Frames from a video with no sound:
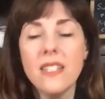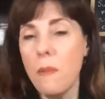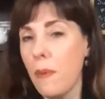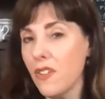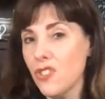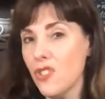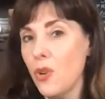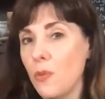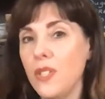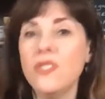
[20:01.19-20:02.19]
It's at Barnes &
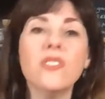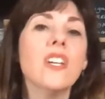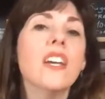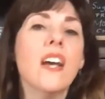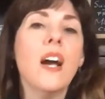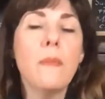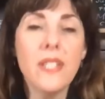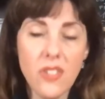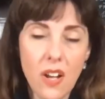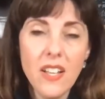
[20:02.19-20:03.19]
Noble's.
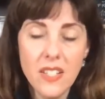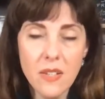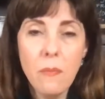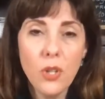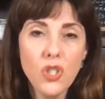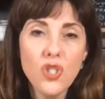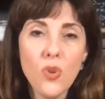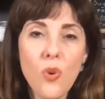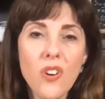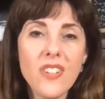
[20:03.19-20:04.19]
It's in
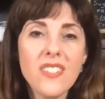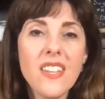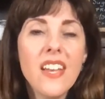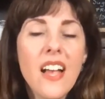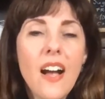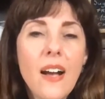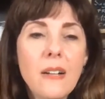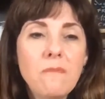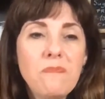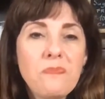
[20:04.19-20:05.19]
bookstores.
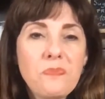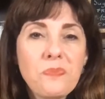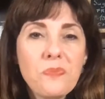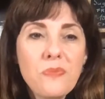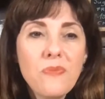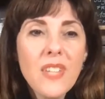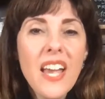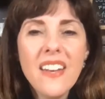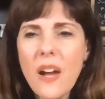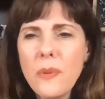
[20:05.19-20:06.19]
And
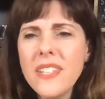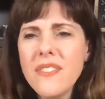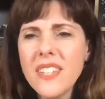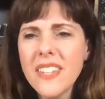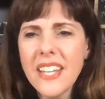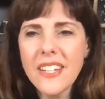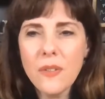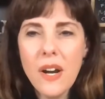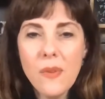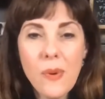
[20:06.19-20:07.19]
I will leave the link
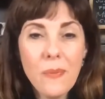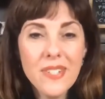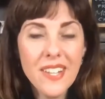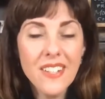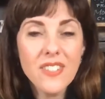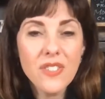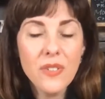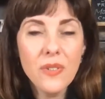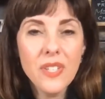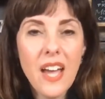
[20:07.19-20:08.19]
when we're done.
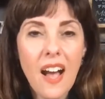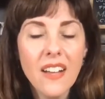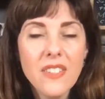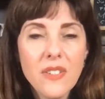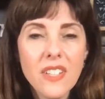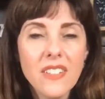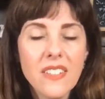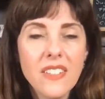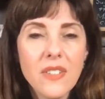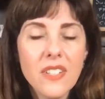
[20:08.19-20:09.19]
So yeah, you
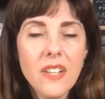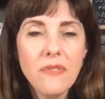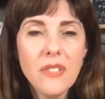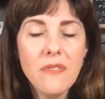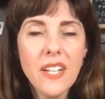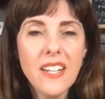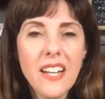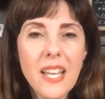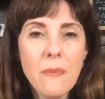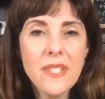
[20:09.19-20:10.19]
can definitely find it
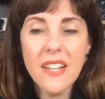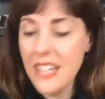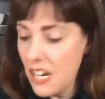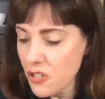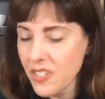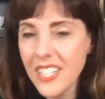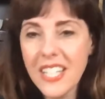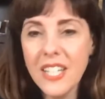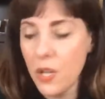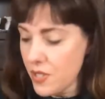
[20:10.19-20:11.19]
on Amazon. Naturally
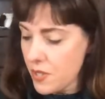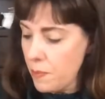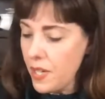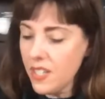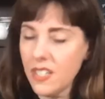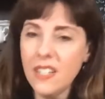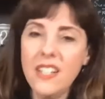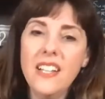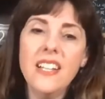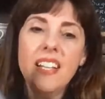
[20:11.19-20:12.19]
Keto is the
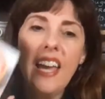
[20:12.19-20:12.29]
book.